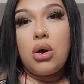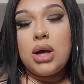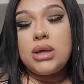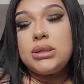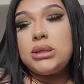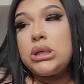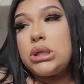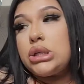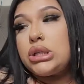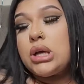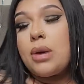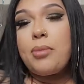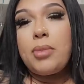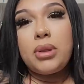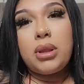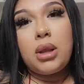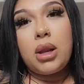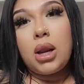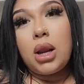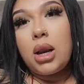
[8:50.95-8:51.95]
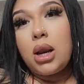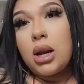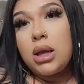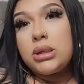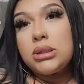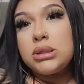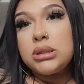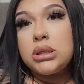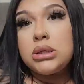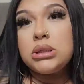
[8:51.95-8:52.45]
I still shop at the
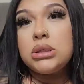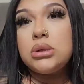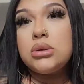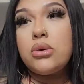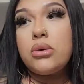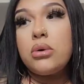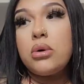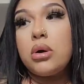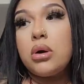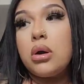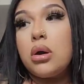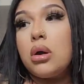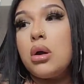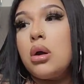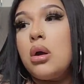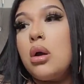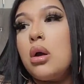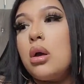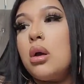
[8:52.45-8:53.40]
99 cent store.